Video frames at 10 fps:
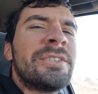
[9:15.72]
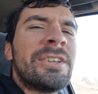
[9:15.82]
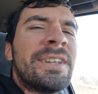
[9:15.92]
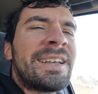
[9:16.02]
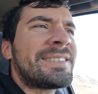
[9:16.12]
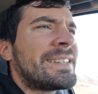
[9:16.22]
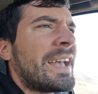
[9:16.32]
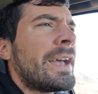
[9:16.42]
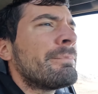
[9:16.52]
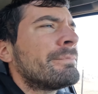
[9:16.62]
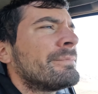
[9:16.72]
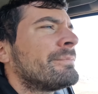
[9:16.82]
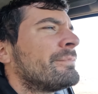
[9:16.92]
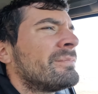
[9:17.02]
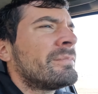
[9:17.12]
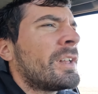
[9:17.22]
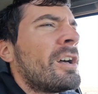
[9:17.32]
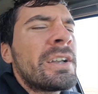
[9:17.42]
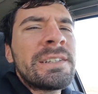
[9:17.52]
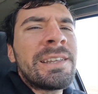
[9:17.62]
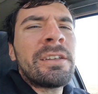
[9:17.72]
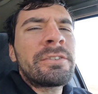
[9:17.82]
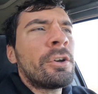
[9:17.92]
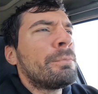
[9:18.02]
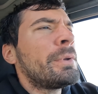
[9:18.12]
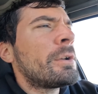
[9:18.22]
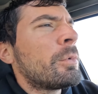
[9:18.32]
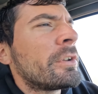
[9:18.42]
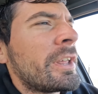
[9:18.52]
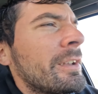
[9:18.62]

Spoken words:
Till next time, I'll get Telescope Peak one